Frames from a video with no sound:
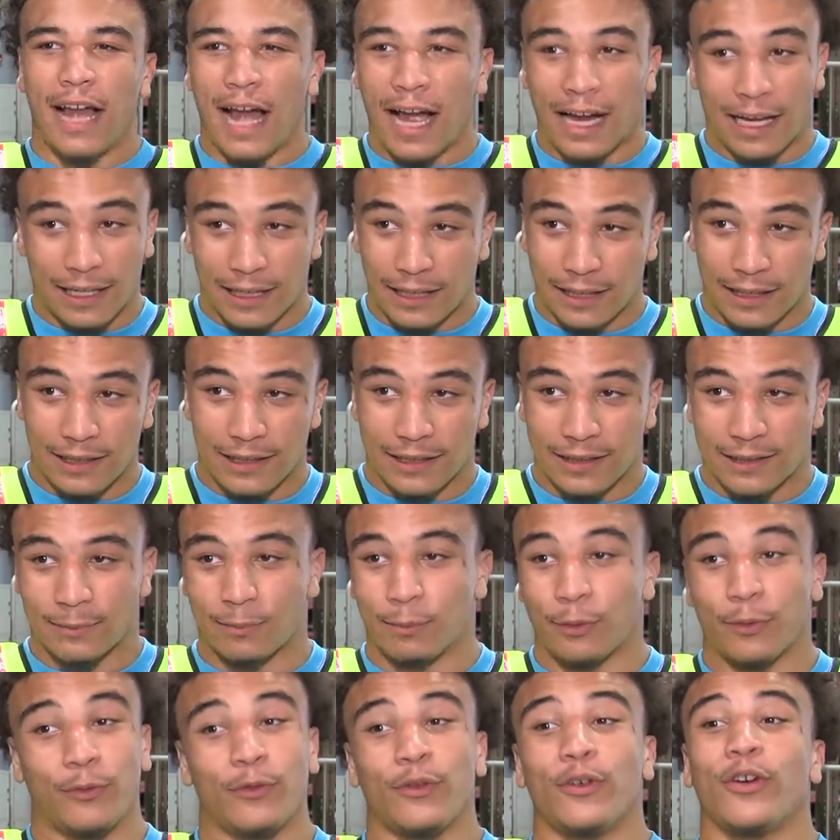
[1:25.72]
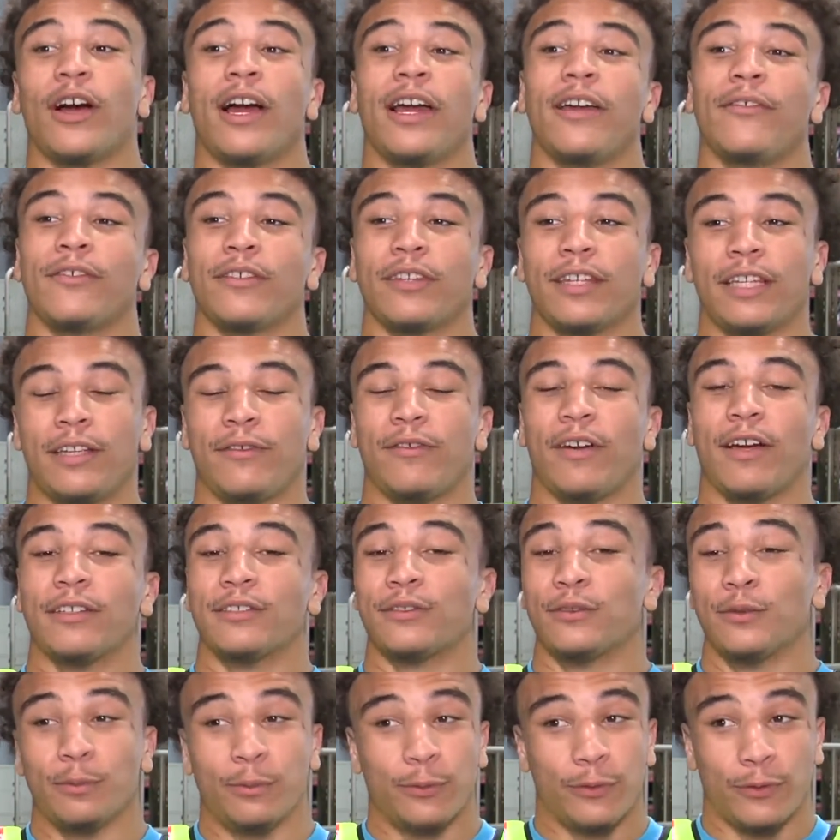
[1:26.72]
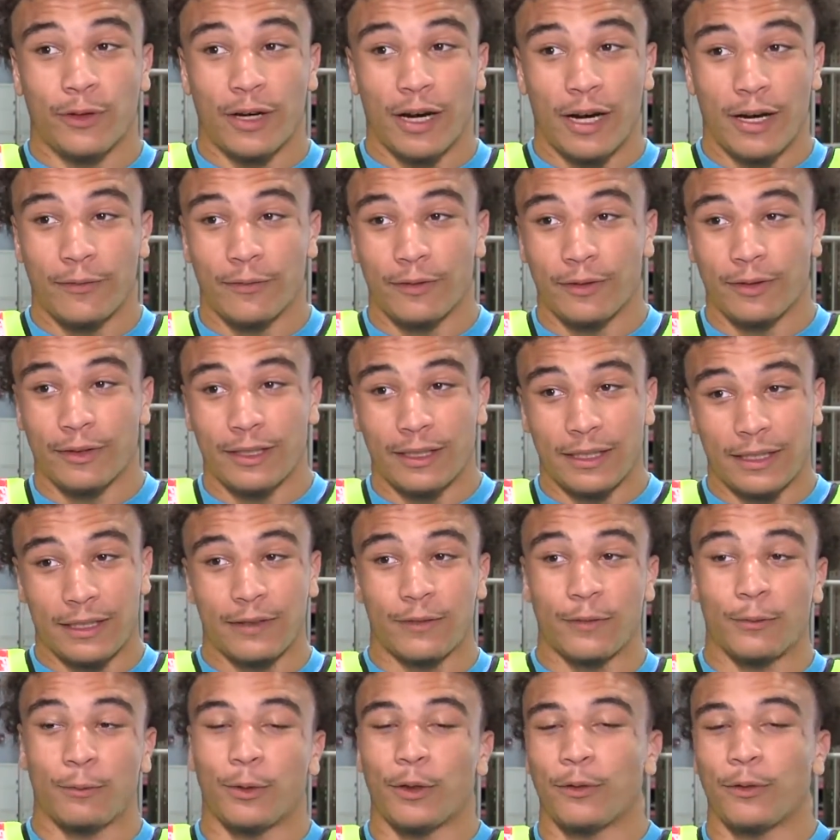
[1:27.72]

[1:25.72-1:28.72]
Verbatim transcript: I can get this before I even leave high school, before I even get in the